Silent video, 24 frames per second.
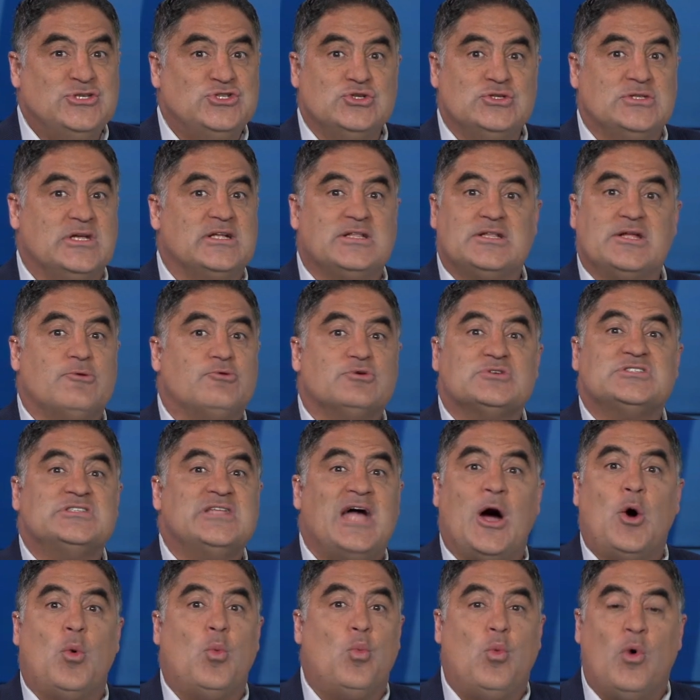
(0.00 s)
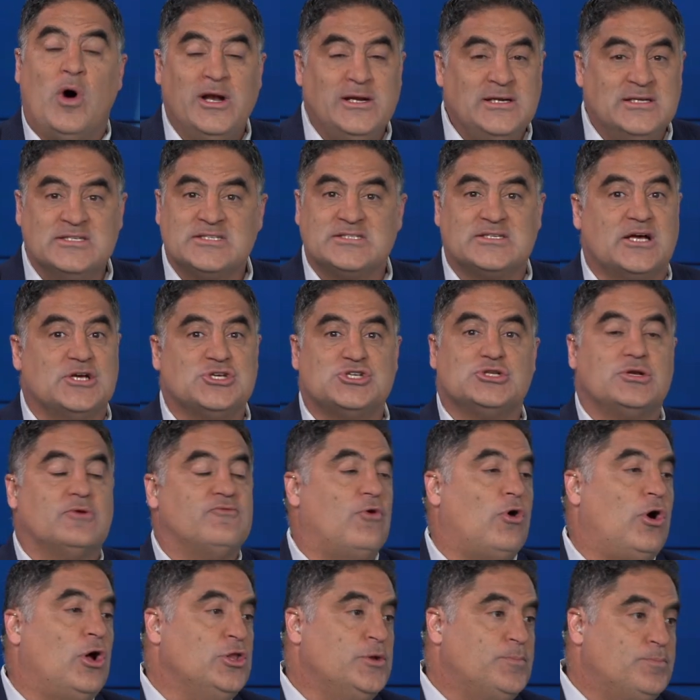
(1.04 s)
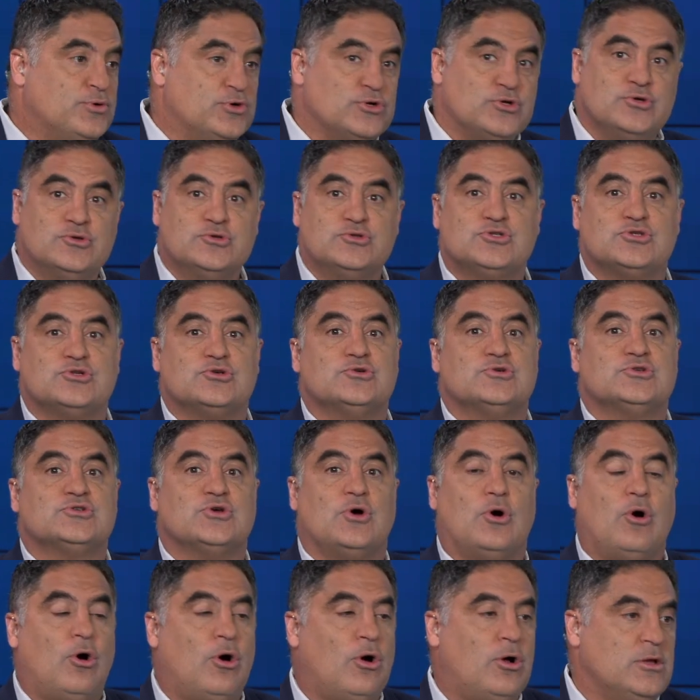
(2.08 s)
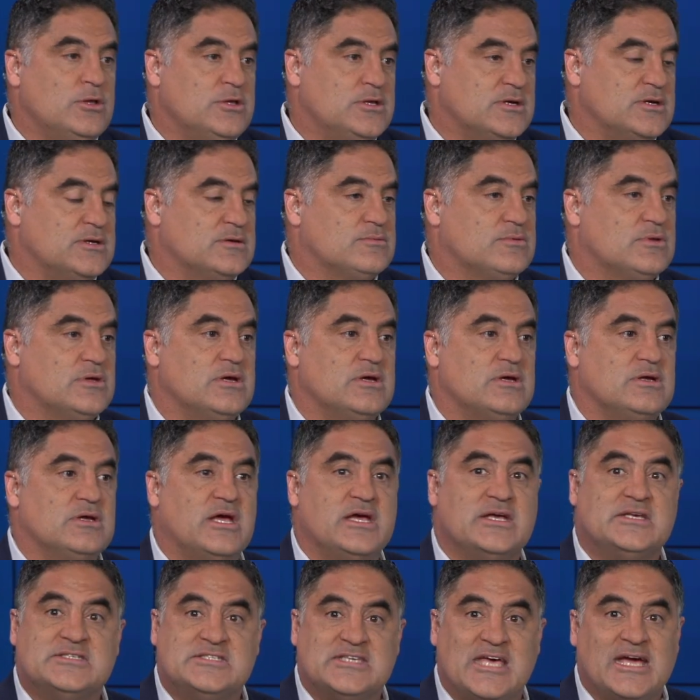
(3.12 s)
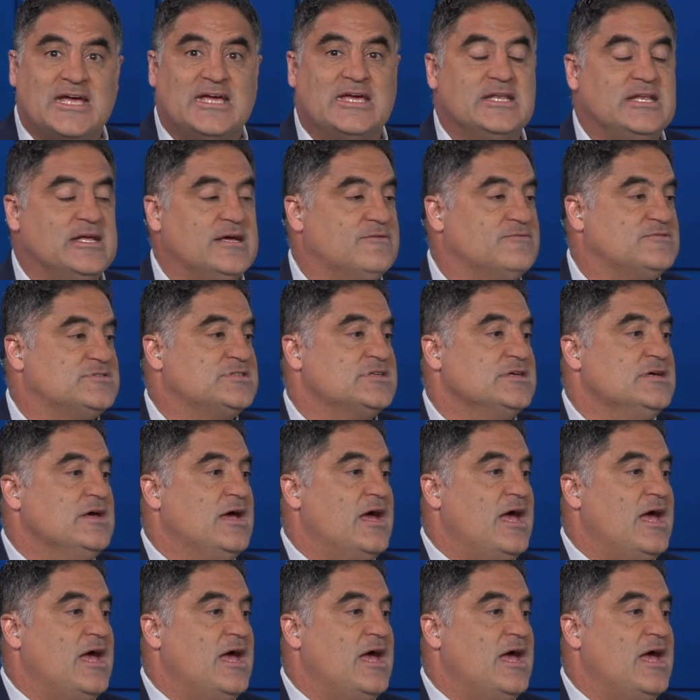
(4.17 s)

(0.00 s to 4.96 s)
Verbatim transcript: you that there was not one discussion of all the producers, all the executives,